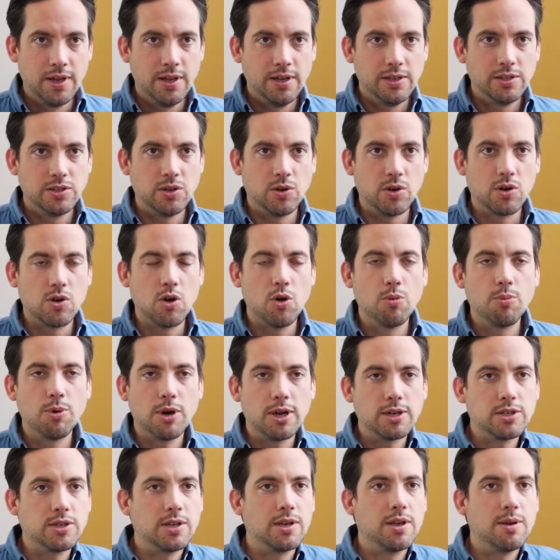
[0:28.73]
So a
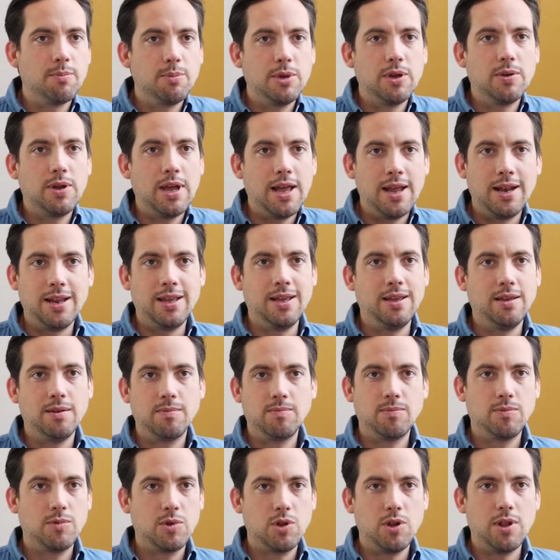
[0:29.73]
co-production can be any
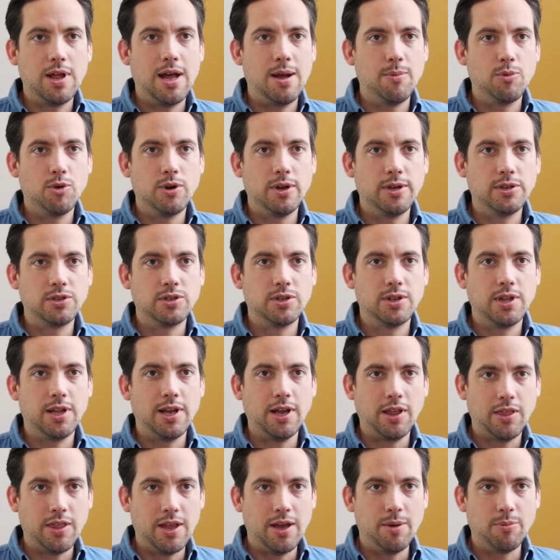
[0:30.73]
collaboration
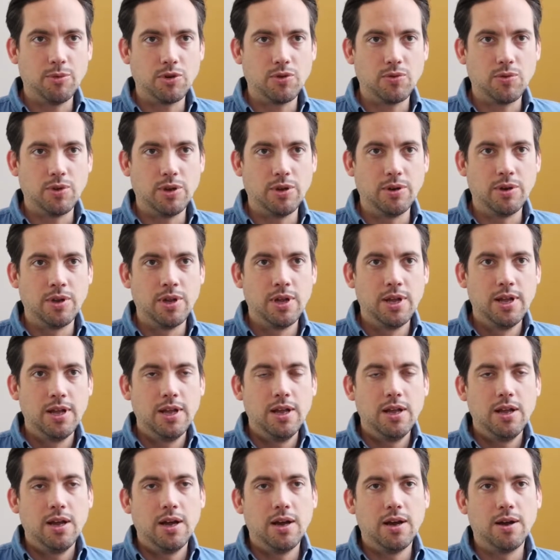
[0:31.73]
like that between
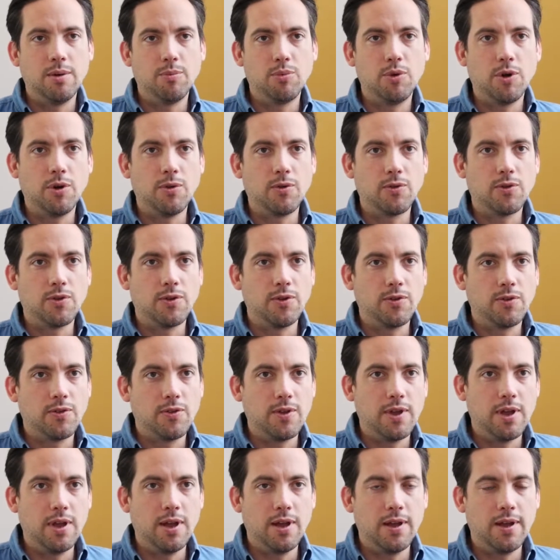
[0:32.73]
producers
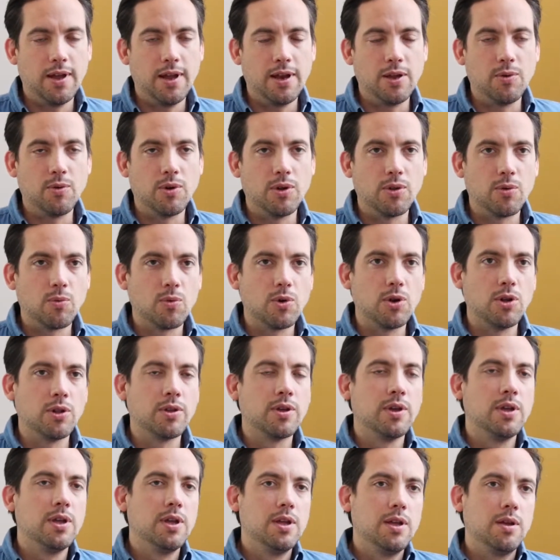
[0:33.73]
anywhere in the world.
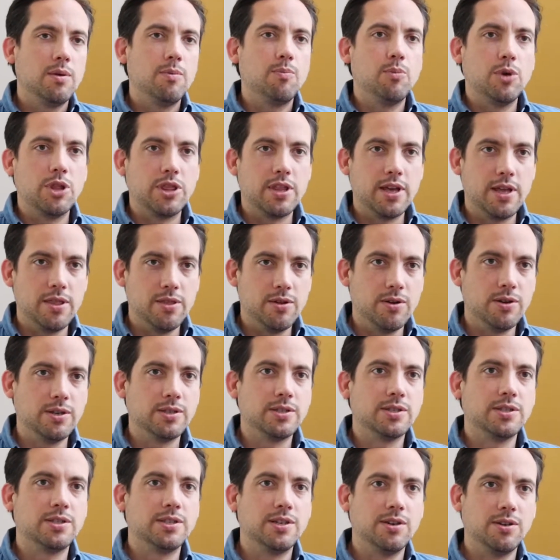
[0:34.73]
But then there is
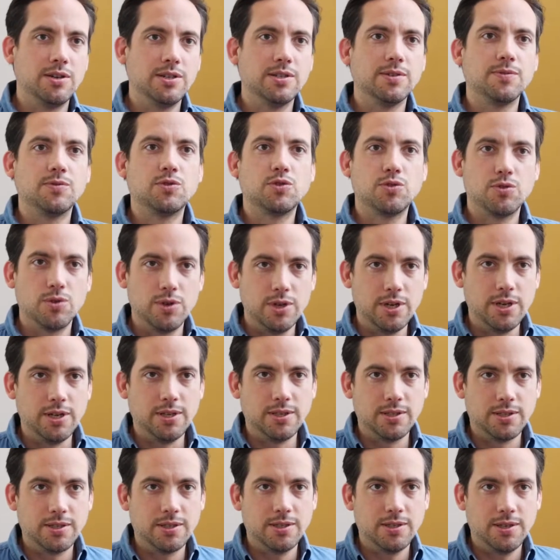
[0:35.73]
a series of
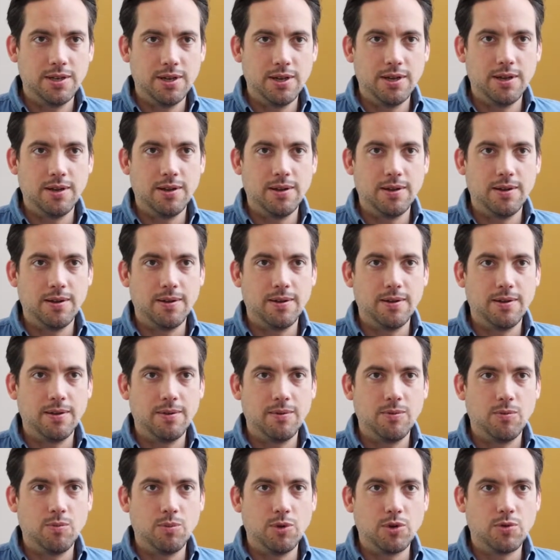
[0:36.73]
treaties
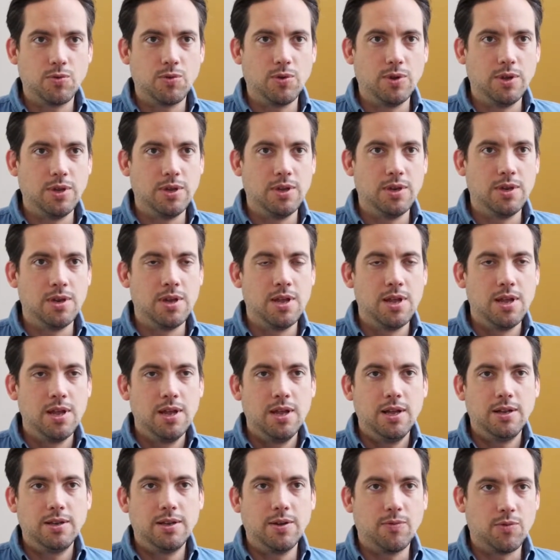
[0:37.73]
between
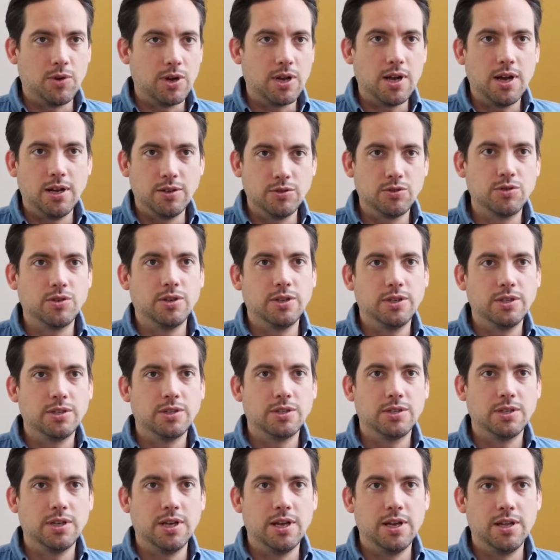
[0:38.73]
different
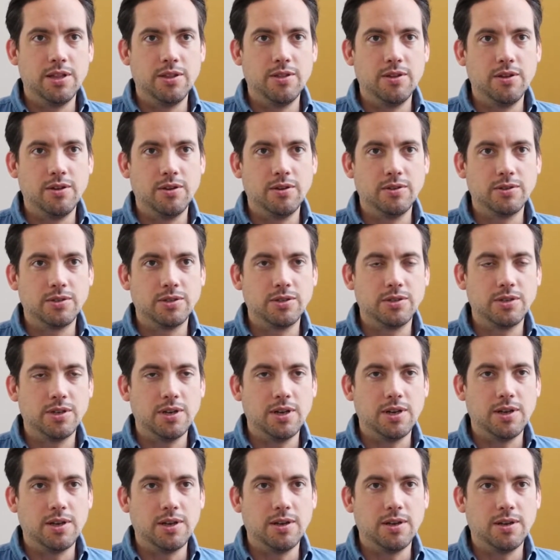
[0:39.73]
countries, and there's,
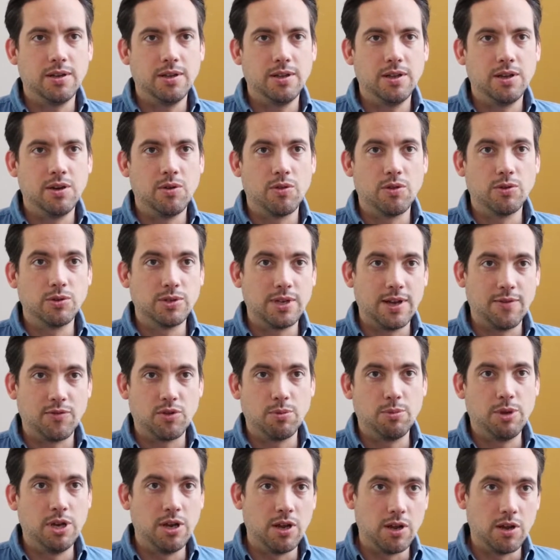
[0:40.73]
those have to
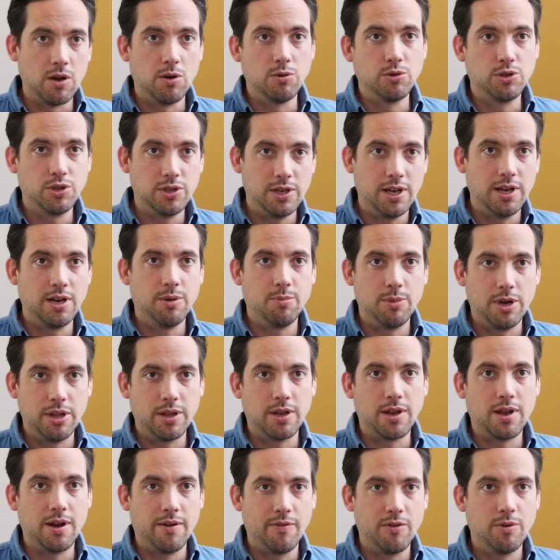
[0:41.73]
be negotiated by the
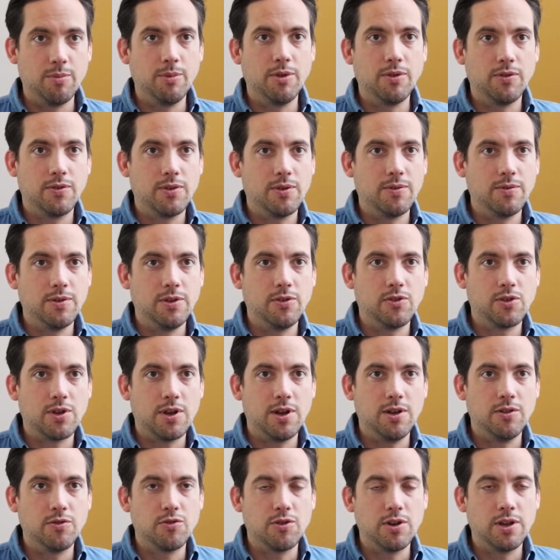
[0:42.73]
governments of each
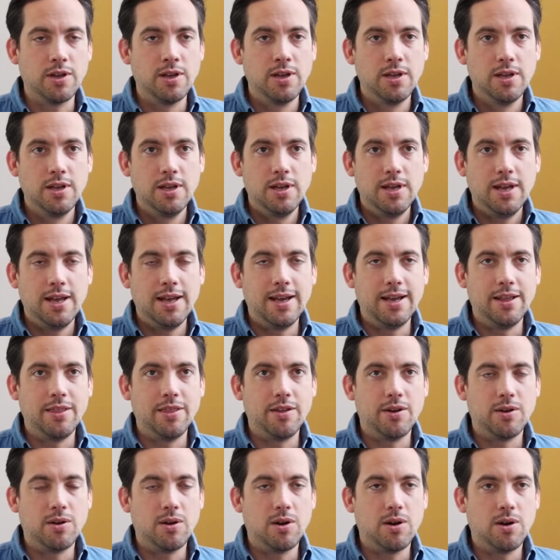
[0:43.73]
country. And
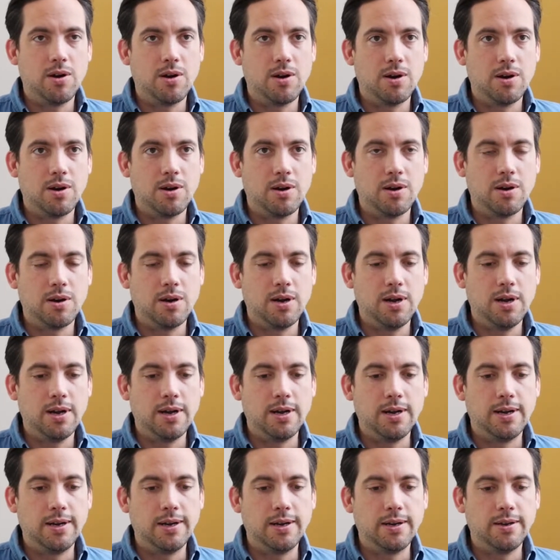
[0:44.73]
there
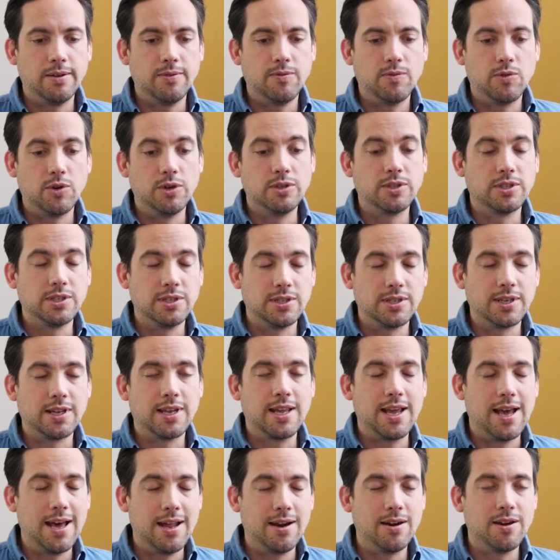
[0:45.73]
are, for instance, in
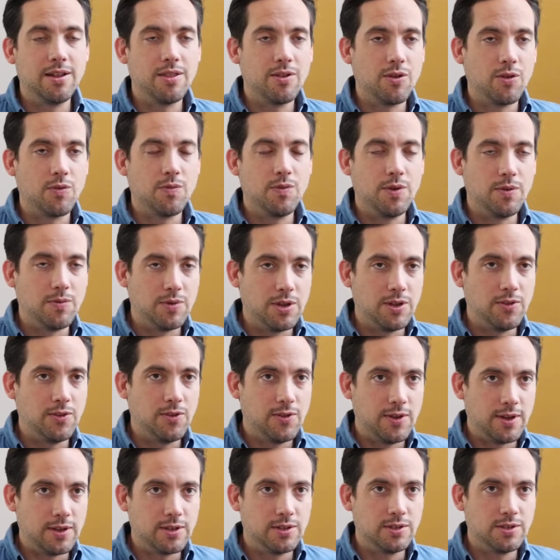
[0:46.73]
Canada, there's
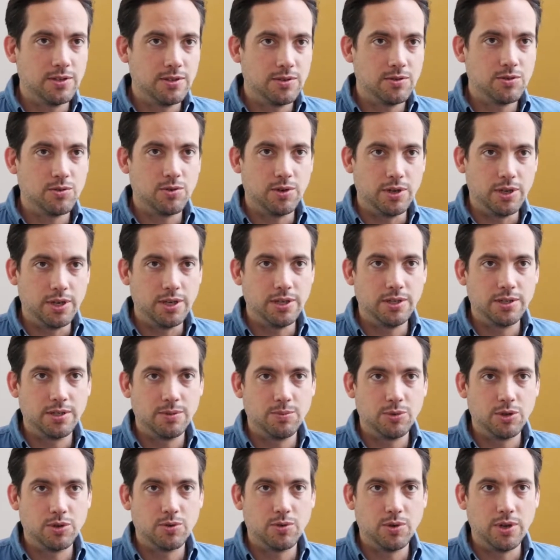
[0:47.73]
56 treaties
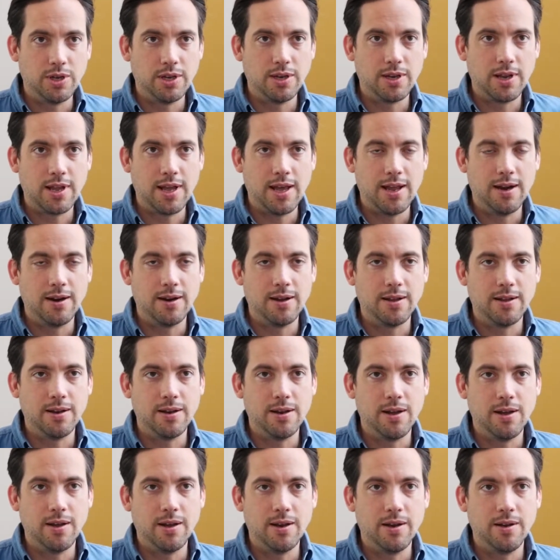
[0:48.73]
between
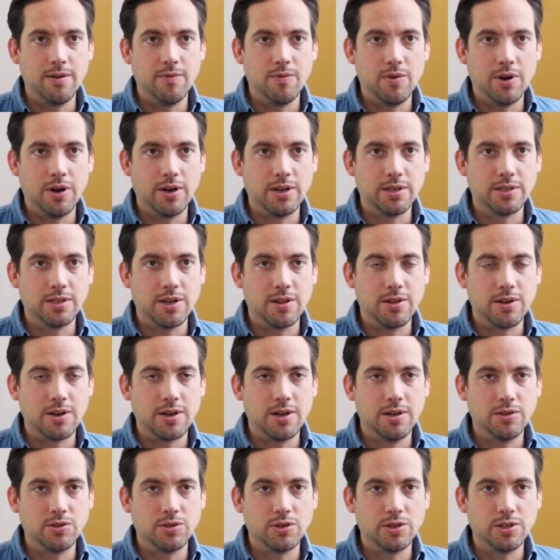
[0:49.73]
Canada and various other
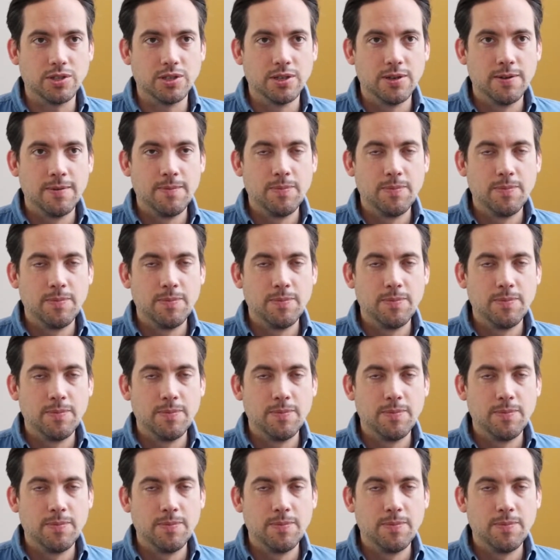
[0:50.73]
countries.